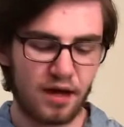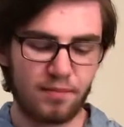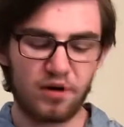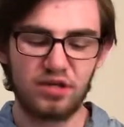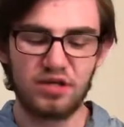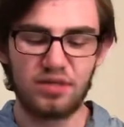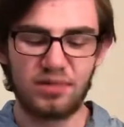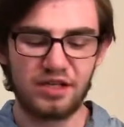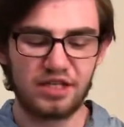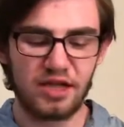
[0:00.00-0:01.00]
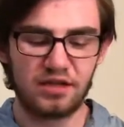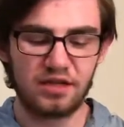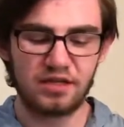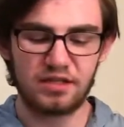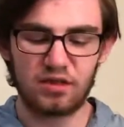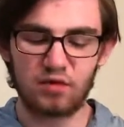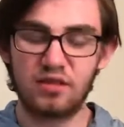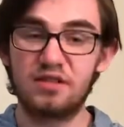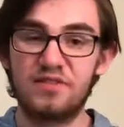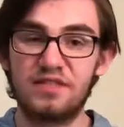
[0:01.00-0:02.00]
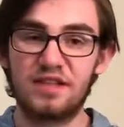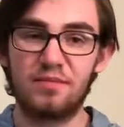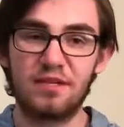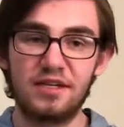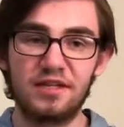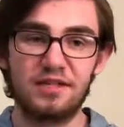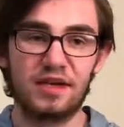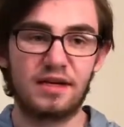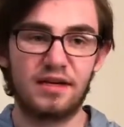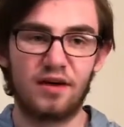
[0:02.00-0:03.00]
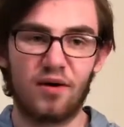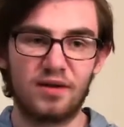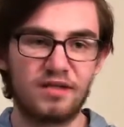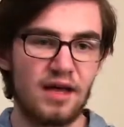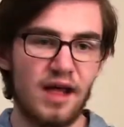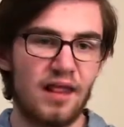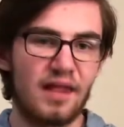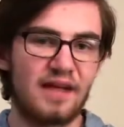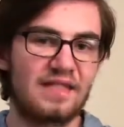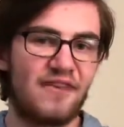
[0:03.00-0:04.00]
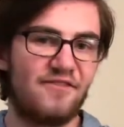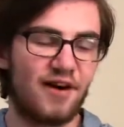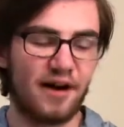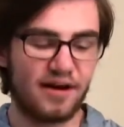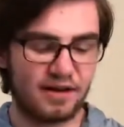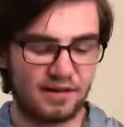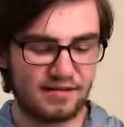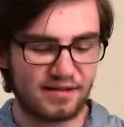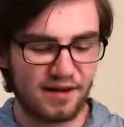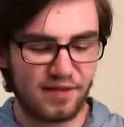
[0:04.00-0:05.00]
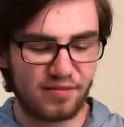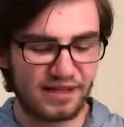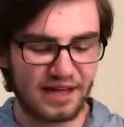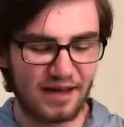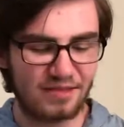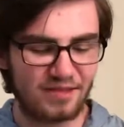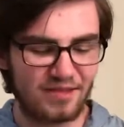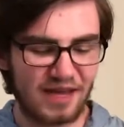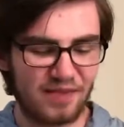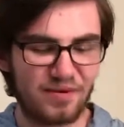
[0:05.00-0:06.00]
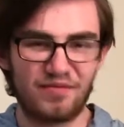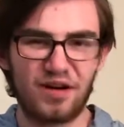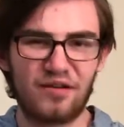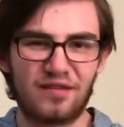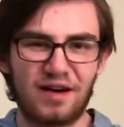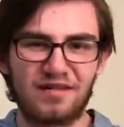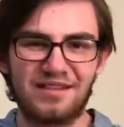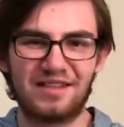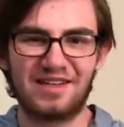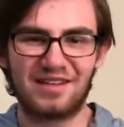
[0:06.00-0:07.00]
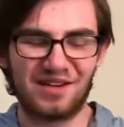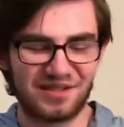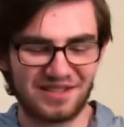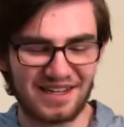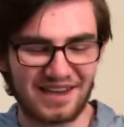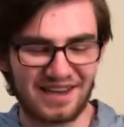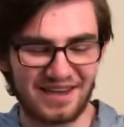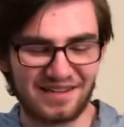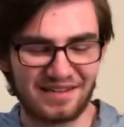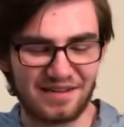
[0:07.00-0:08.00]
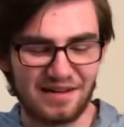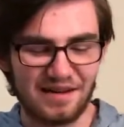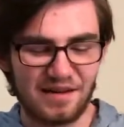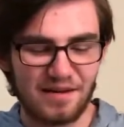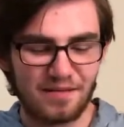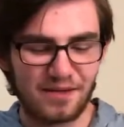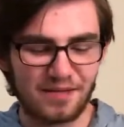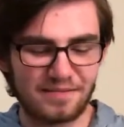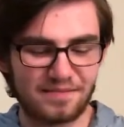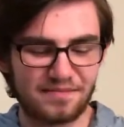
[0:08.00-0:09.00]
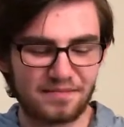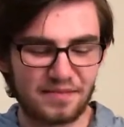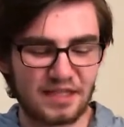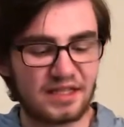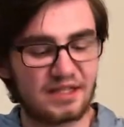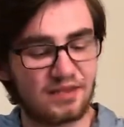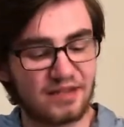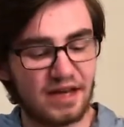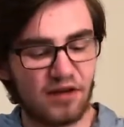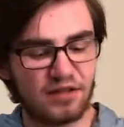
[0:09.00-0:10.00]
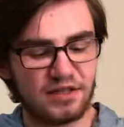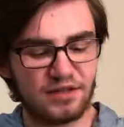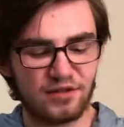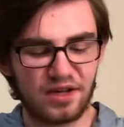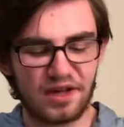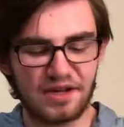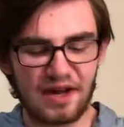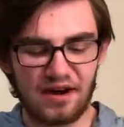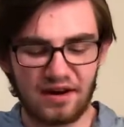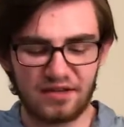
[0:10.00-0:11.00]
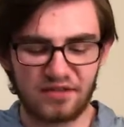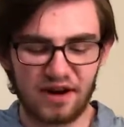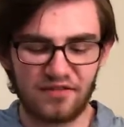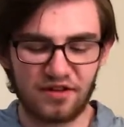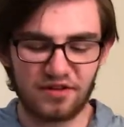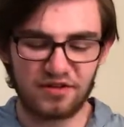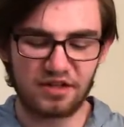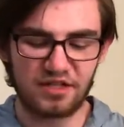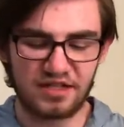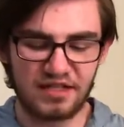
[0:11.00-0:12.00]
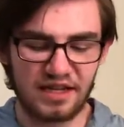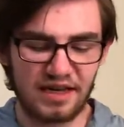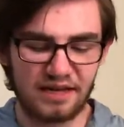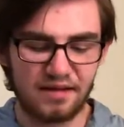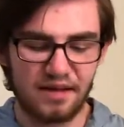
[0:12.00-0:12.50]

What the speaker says: Percy Bysshe Shelley is the oldest of his siblings, and he always liked to have fun and play games with them and run around in the countryside. But since he was the eldest, he was going to inherit his grandfather's large estate.